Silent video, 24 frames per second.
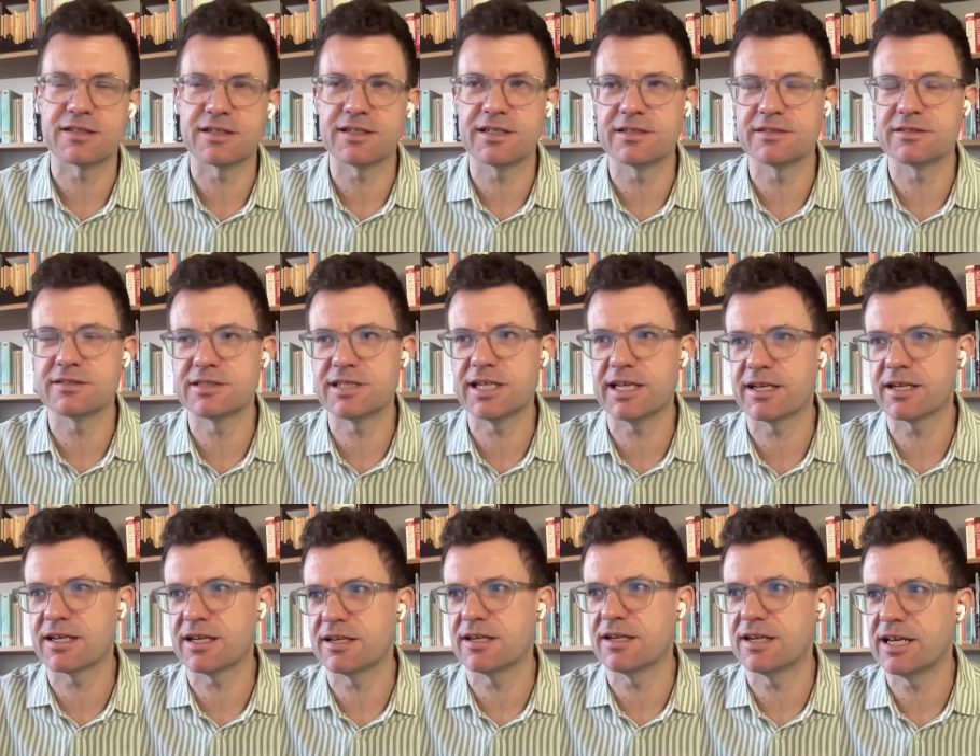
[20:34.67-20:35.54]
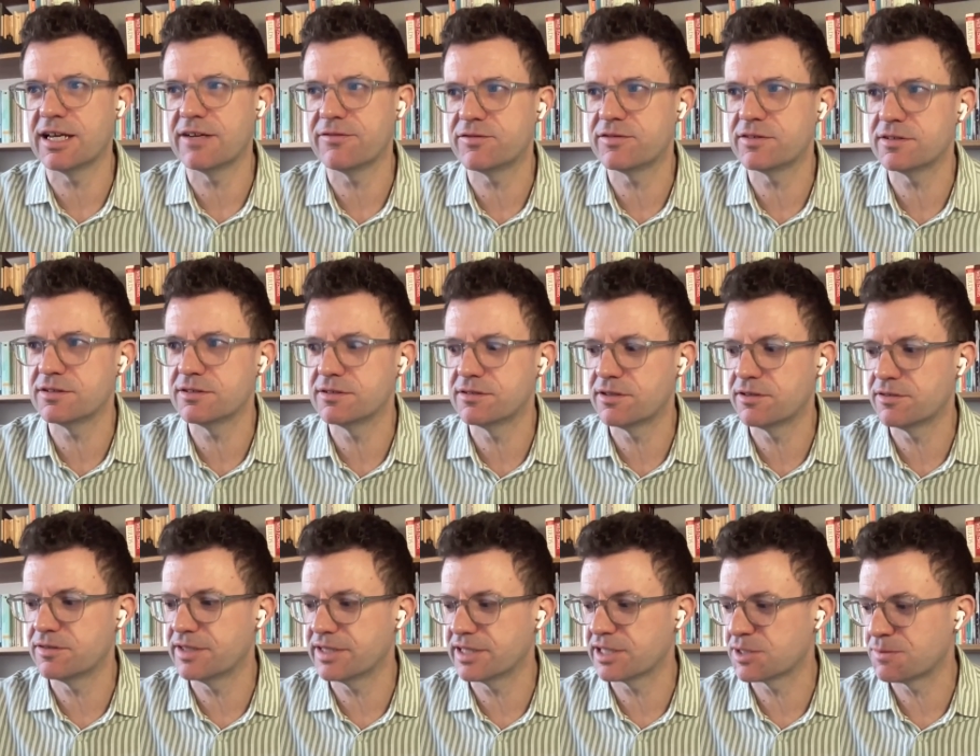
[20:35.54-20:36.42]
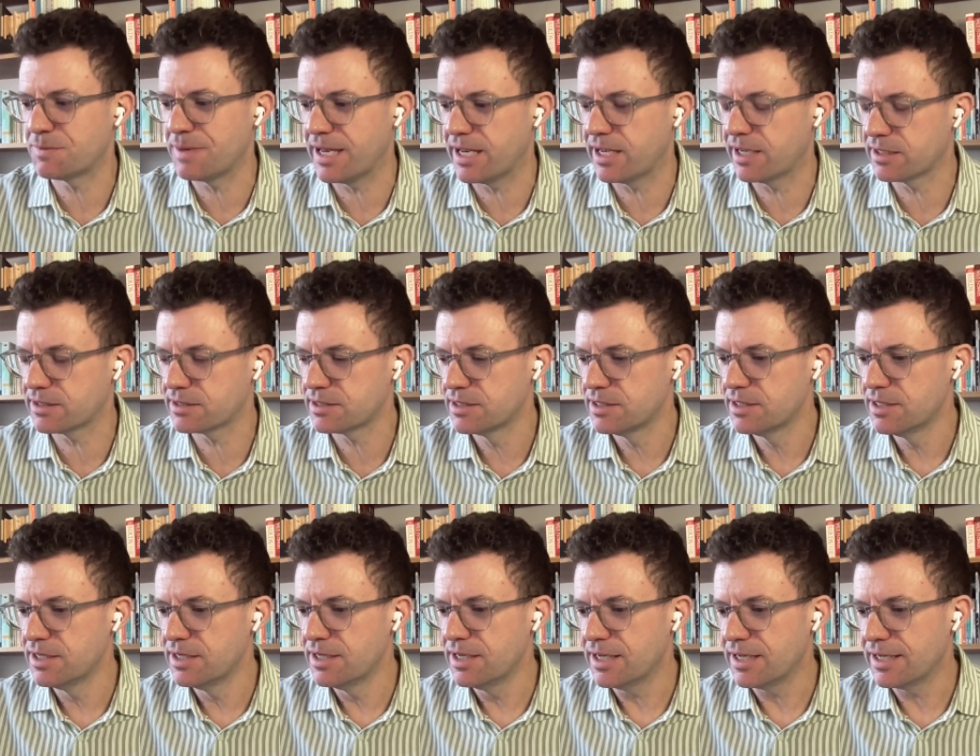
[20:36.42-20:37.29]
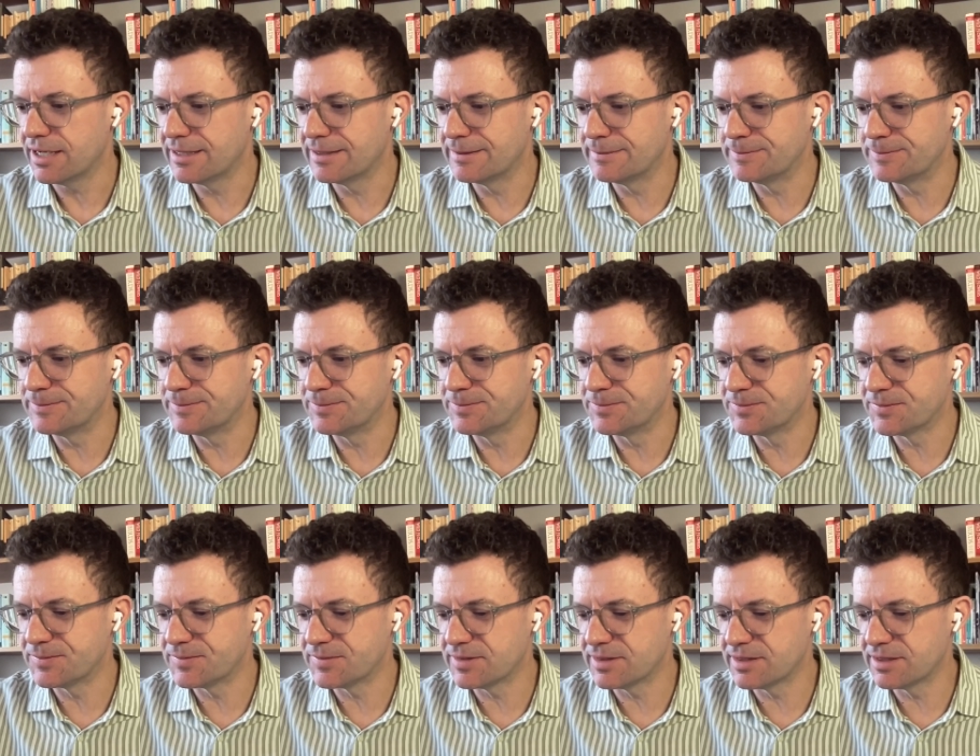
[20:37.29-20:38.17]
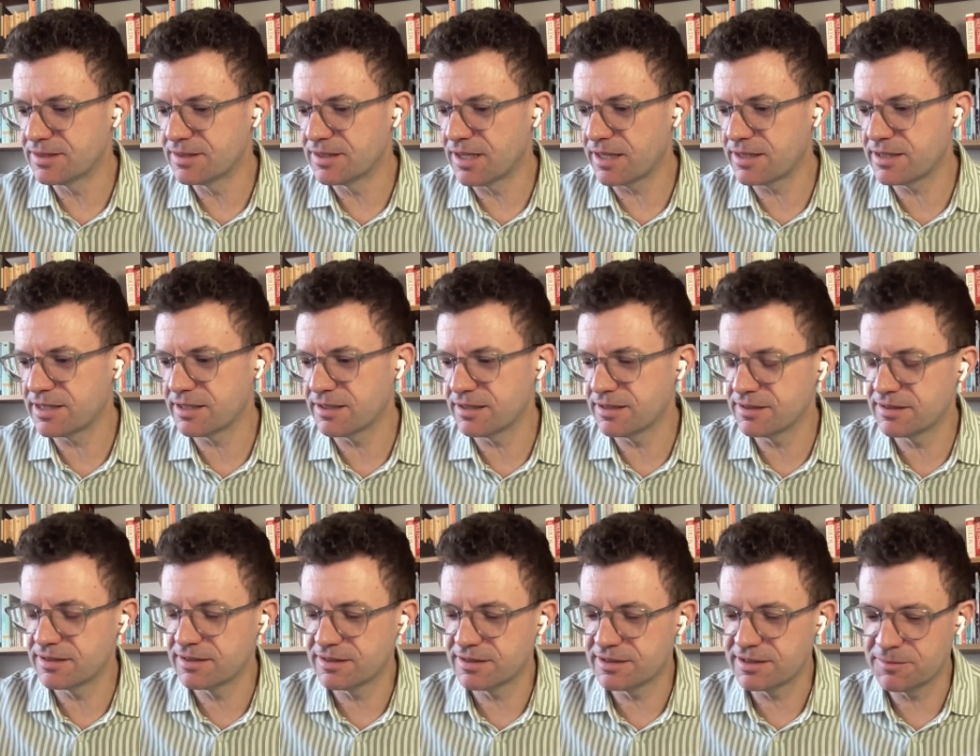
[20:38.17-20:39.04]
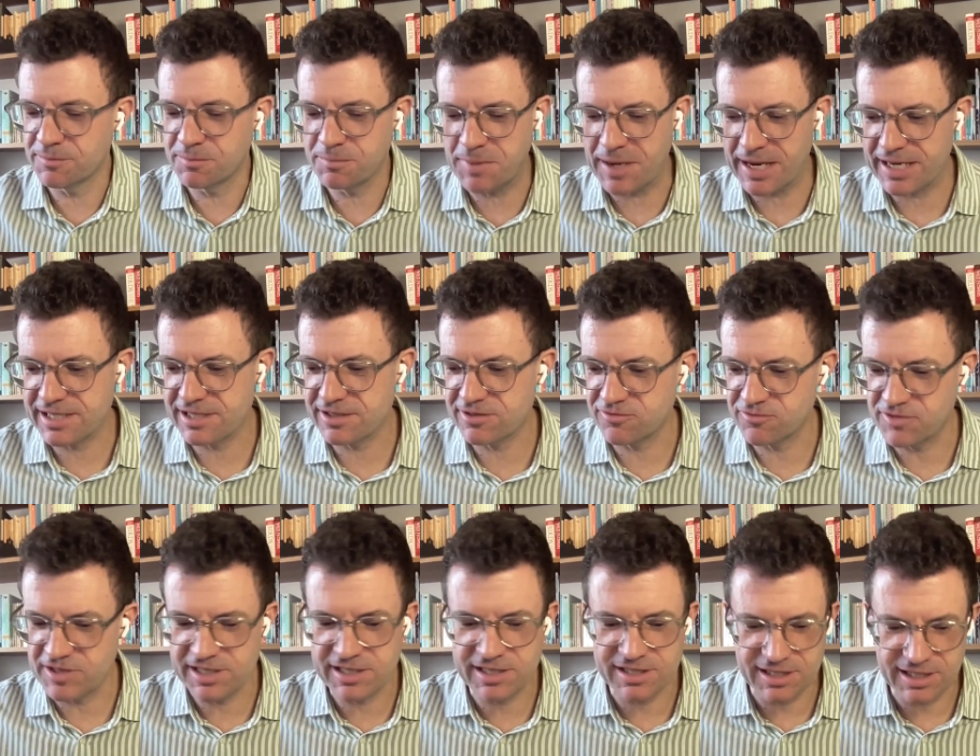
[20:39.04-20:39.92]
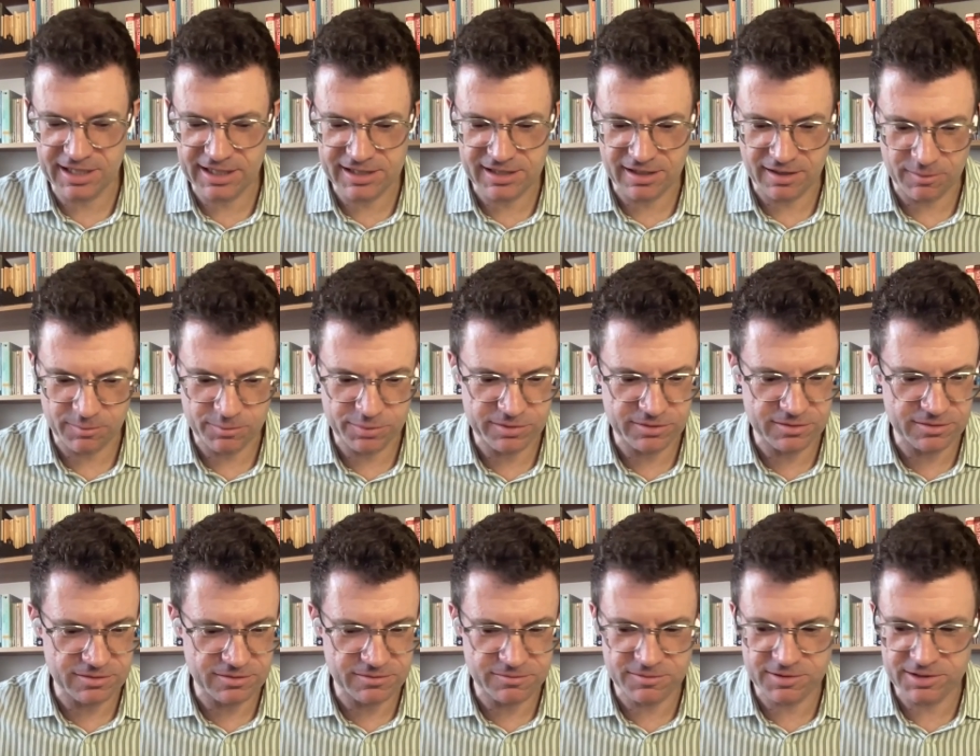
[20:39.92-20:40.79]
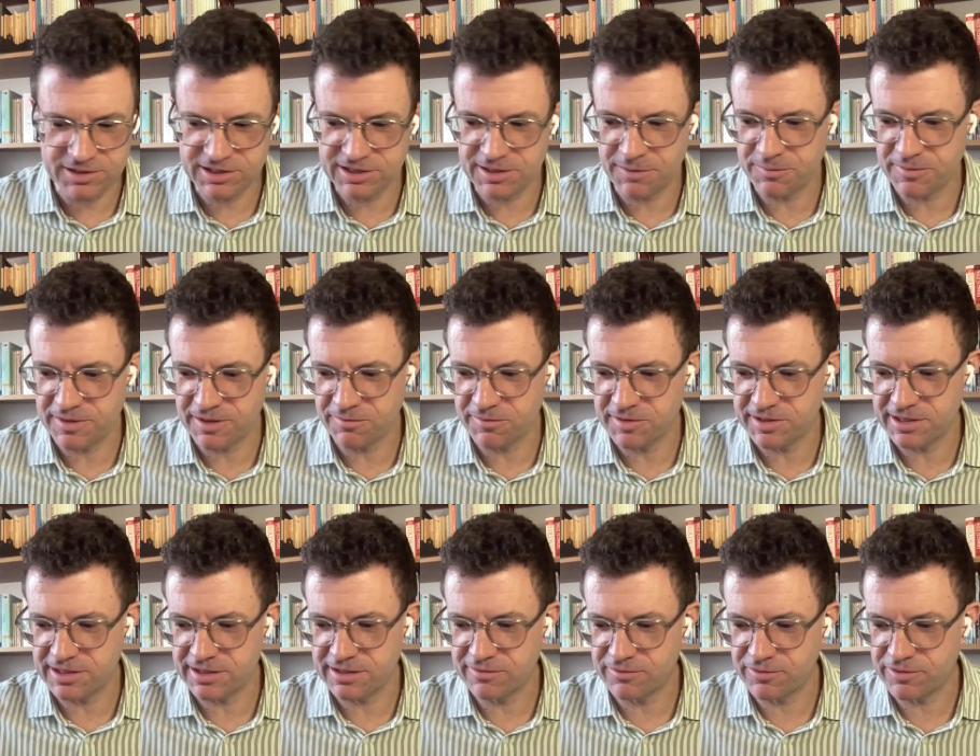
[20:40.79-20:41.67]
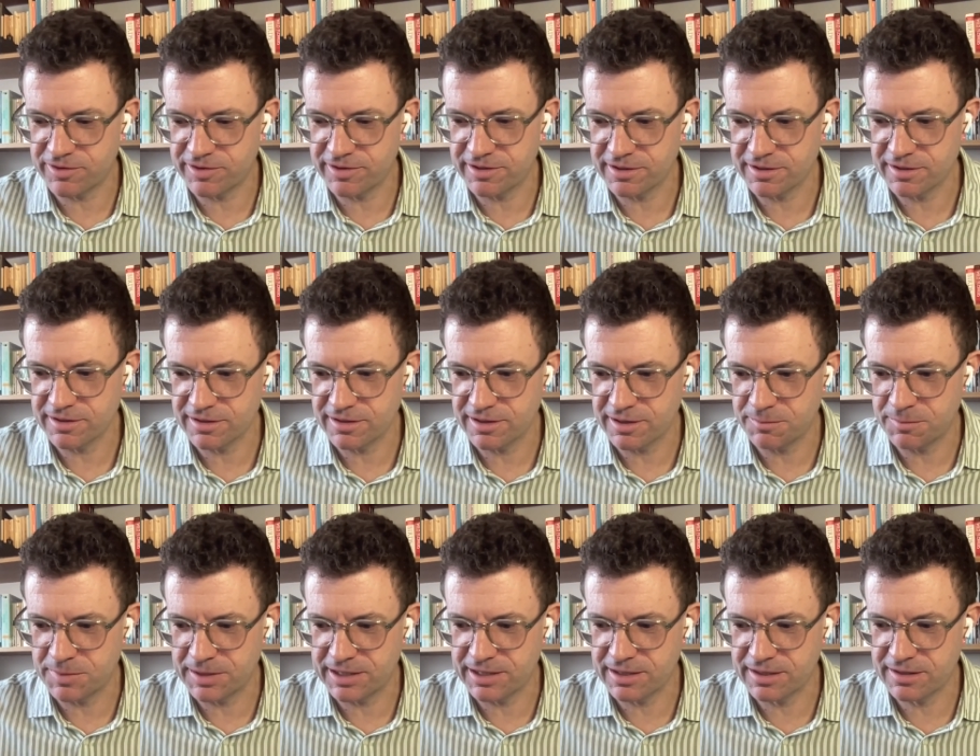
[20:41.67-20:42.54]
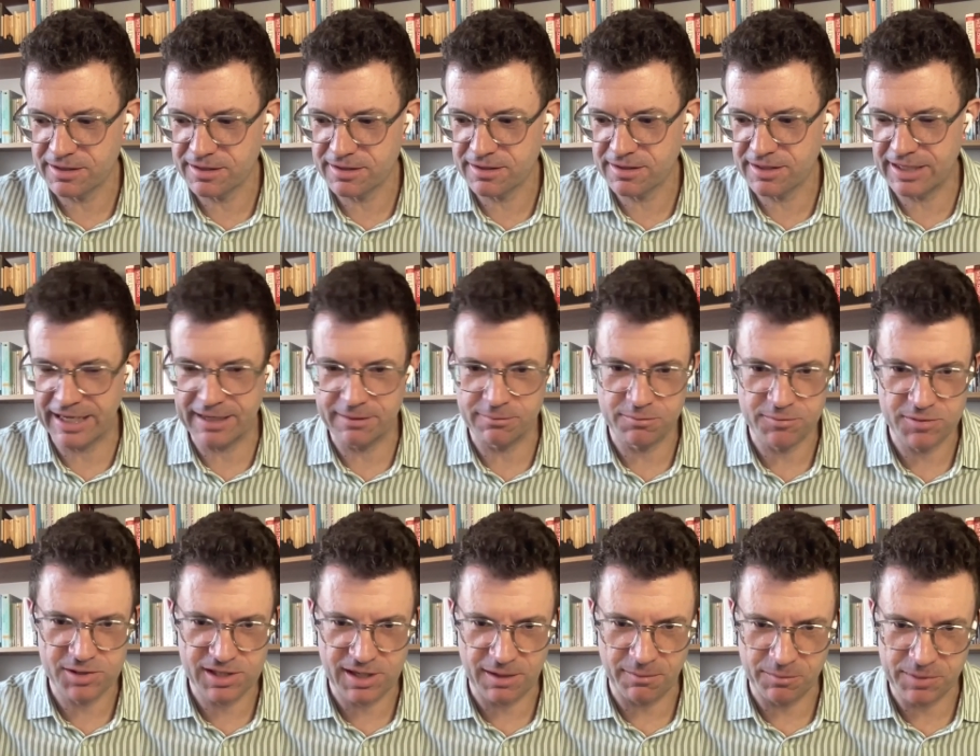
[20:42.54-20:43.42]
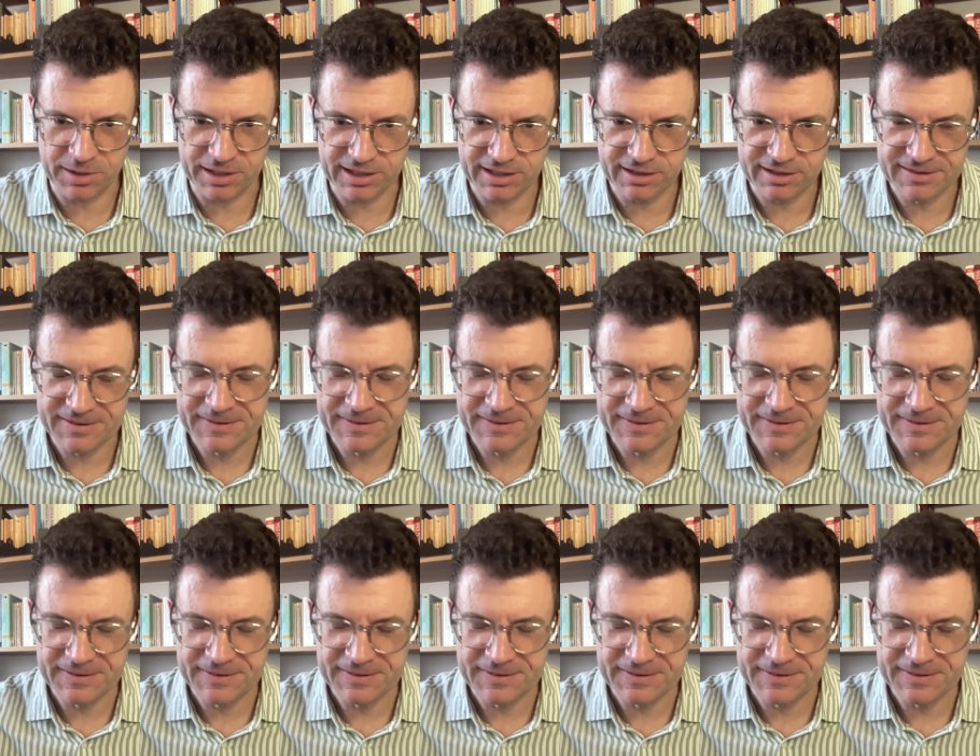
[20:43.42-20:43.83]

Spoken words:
as you say, a kind of life that you don't expect. Um, I think the best recent example was something we did for a big games company,